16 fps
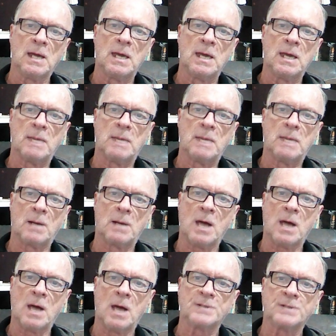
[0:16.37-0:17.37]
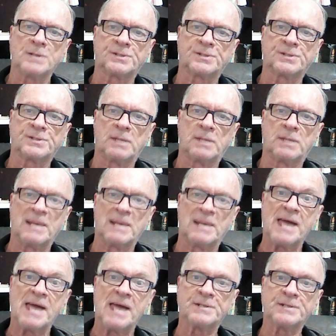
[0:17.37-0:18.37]
Himalayas,
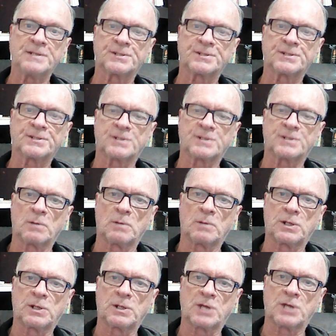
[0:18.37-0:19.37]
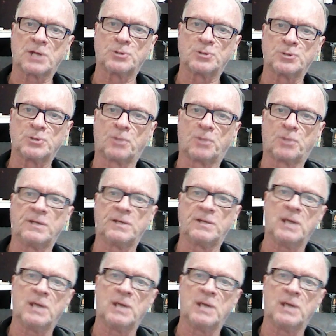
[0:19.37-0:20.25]
so we're looking at the country north of India,